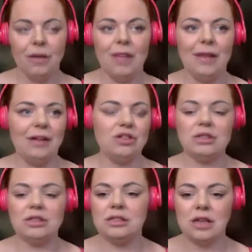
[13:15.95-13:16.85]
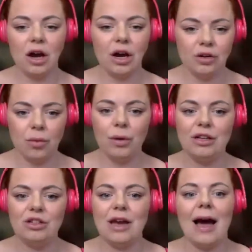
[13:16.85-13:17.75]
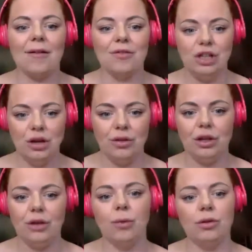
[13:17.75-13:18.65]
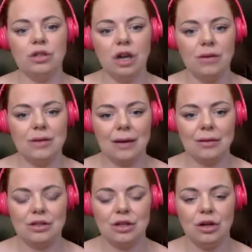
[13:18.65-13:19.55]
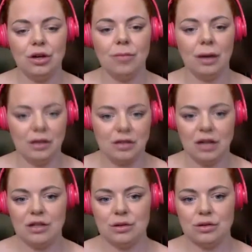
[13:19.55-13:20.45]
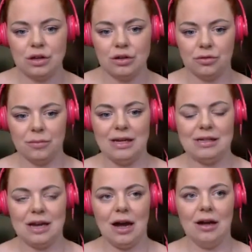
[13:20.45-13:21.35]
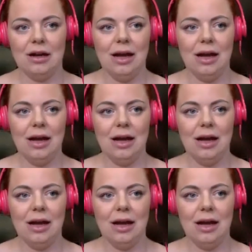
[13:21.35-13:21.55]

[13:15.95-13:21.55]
and then just decide on which avenue that you want to go down to monetize your social media